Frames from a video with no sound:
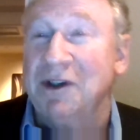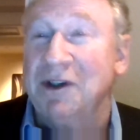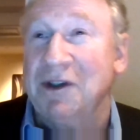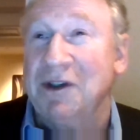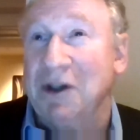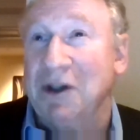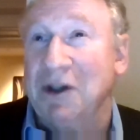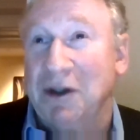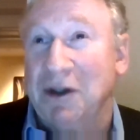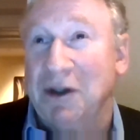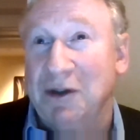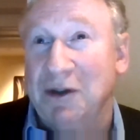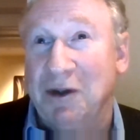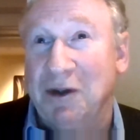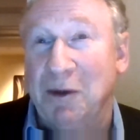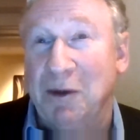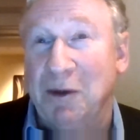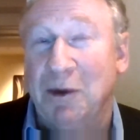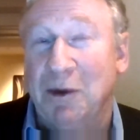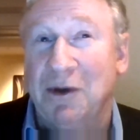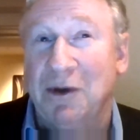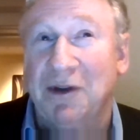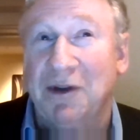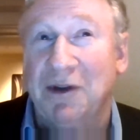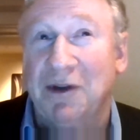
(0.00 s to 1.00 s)
Is it
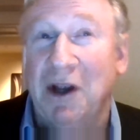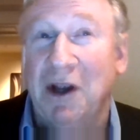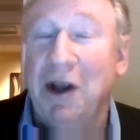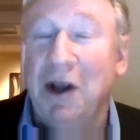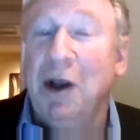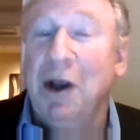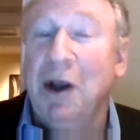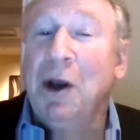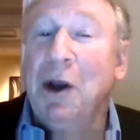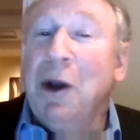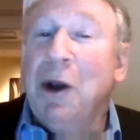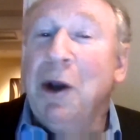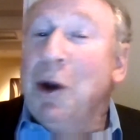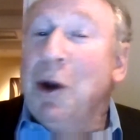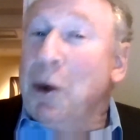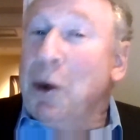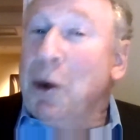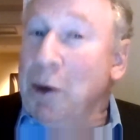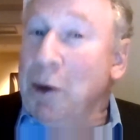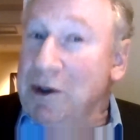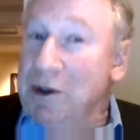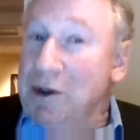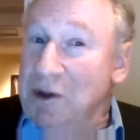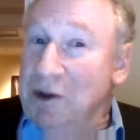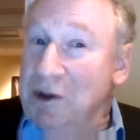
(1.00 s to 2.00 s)
consumers
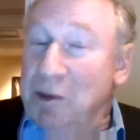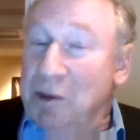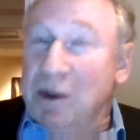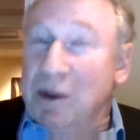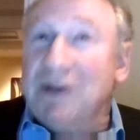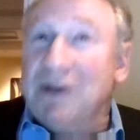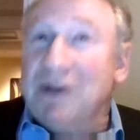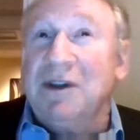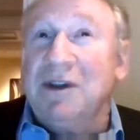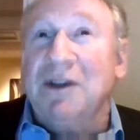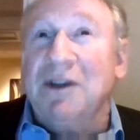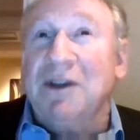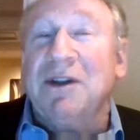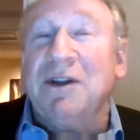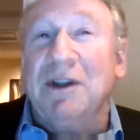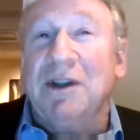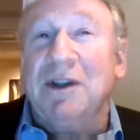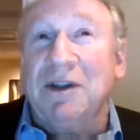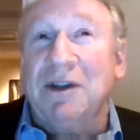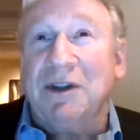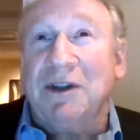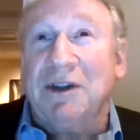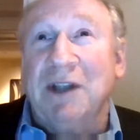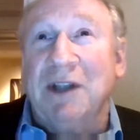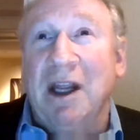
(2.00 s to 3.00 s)
or is it
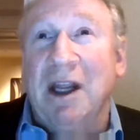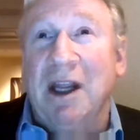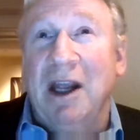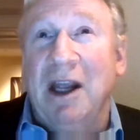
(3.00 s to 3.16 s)
businesses?